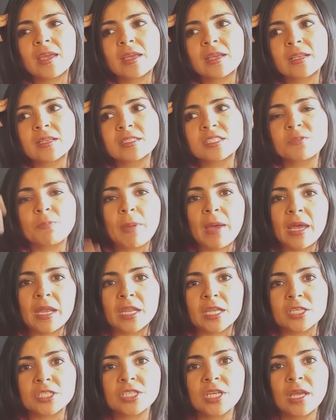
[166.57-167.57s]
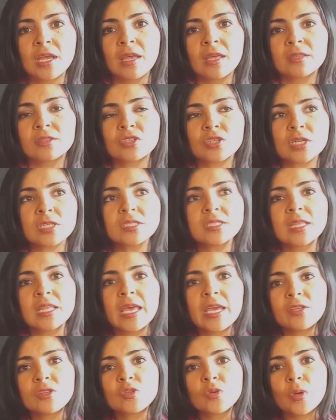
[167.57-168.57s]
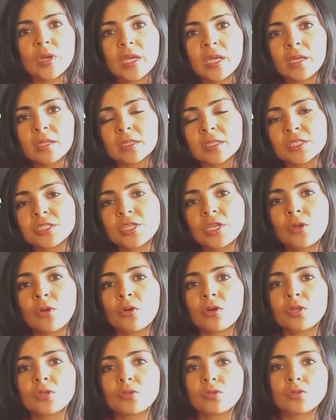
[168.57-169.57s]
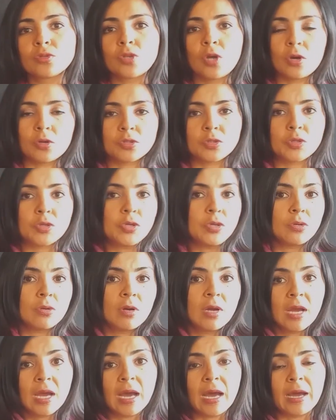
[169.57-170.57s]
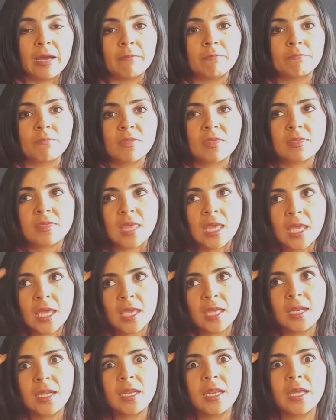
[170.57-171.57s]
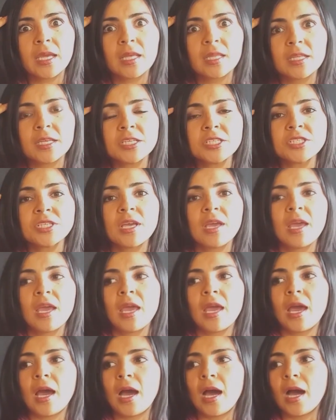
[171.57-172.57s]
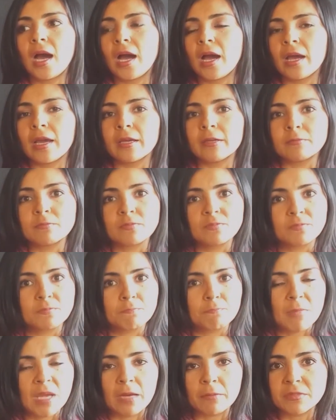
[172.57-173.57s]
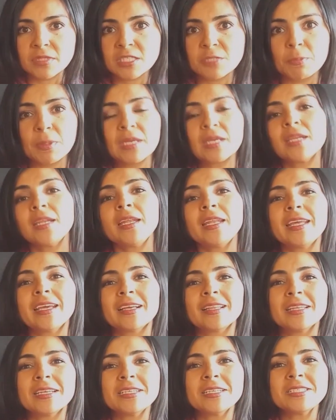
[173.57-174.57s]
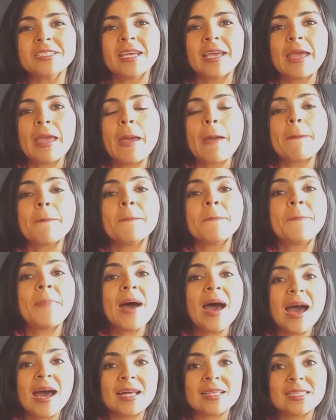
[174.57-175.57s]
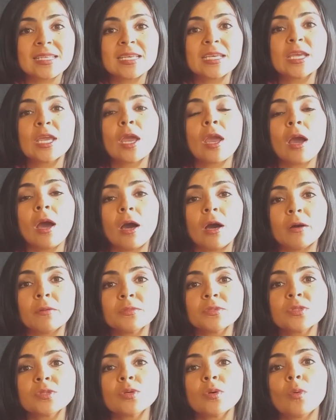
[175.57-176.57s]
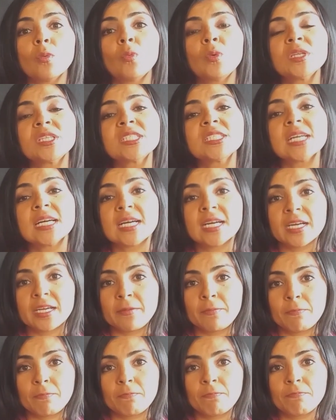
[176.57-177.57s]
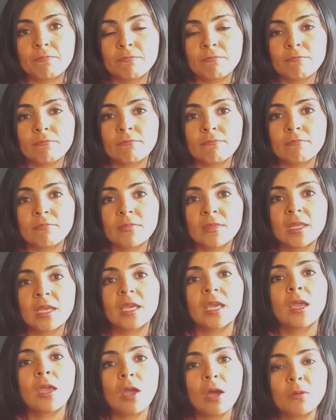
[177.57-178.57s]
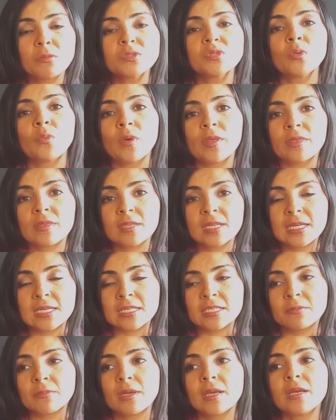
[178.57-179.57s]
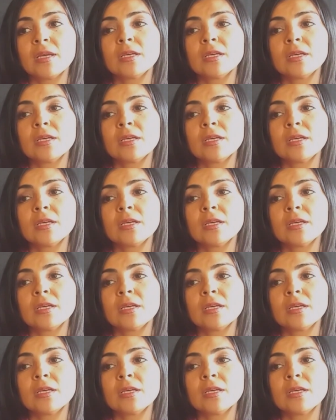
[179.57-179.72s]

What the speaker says: in Spanish, translate to English in order to talk to you. I'm thinking in English, I'm speaking in English, but it comes with time. It comes with time.